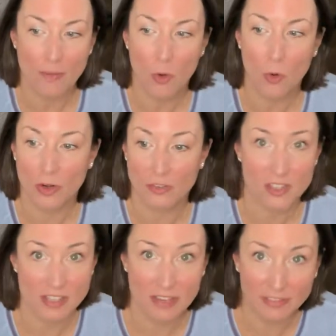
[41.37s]
or if you
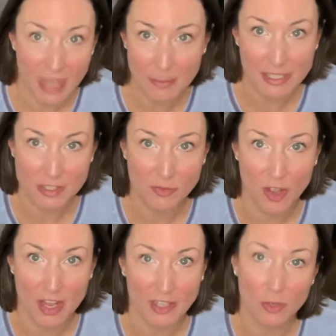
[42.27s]
just have lemon, it's
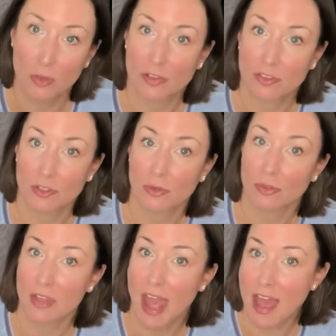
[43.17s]
fine, or if you
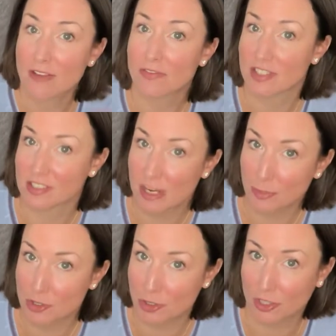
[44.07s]
have the
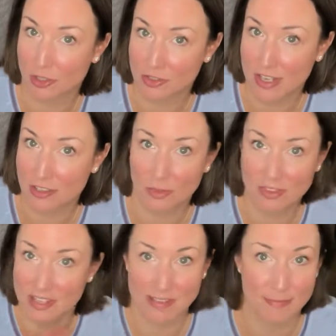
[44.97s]
cypress, you can use that too. It
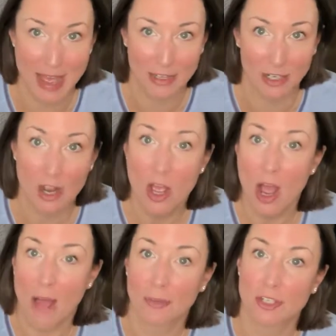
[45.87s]
doesn't matter.
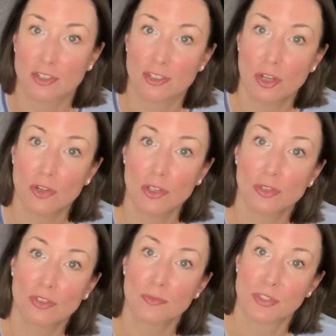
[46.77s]
I'm going to show
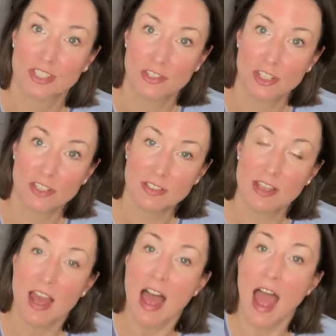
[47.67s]
you the positions
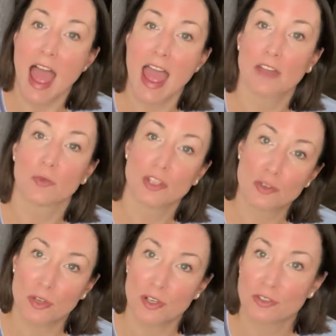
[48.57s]
and which
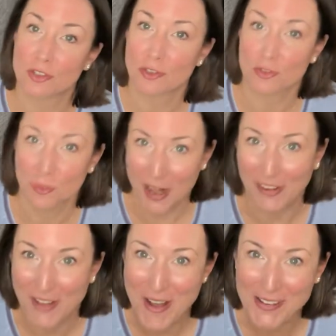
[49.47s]
oil to use
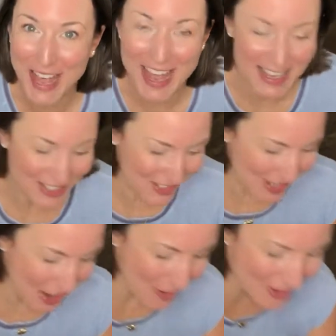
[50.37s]
where, okay?
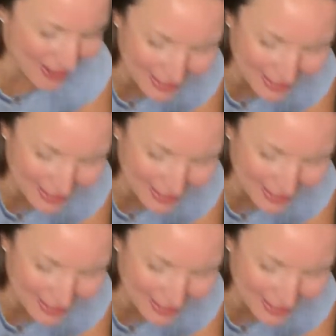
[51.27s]
So